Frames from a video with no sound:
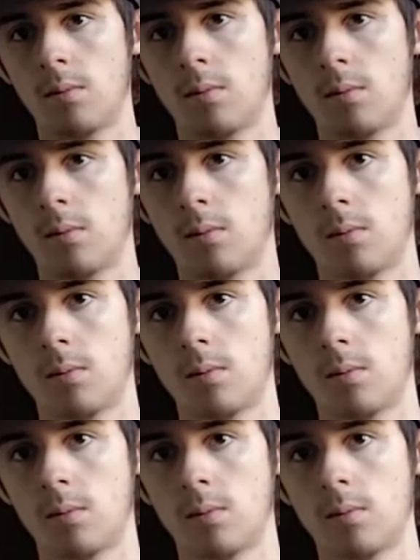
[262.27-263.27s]

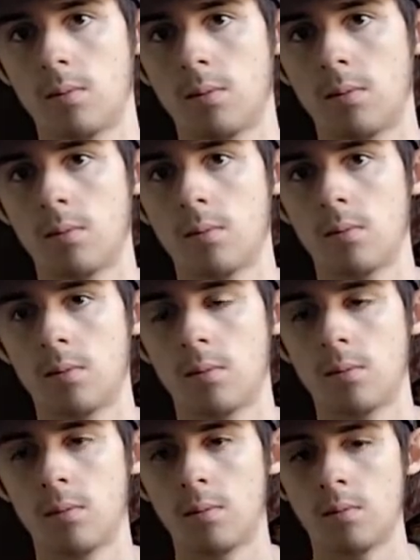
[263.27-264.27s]

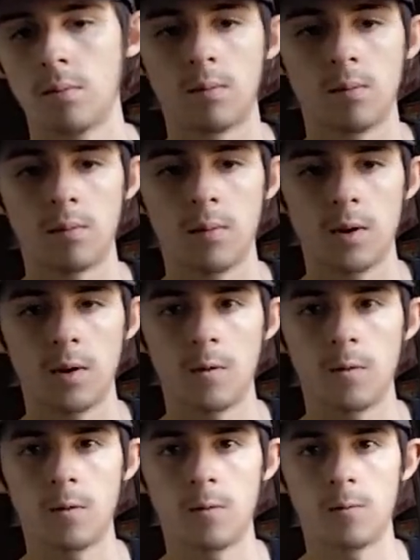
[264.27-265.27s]

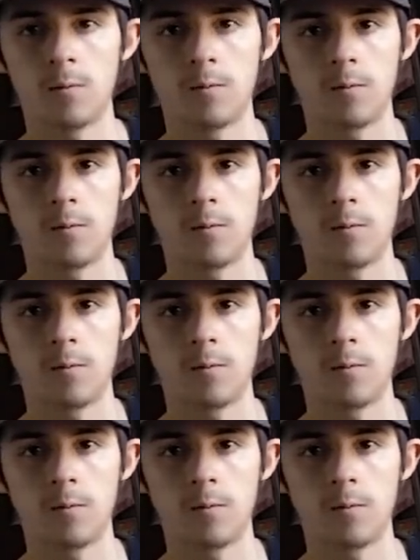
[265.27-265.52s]
(not speaking)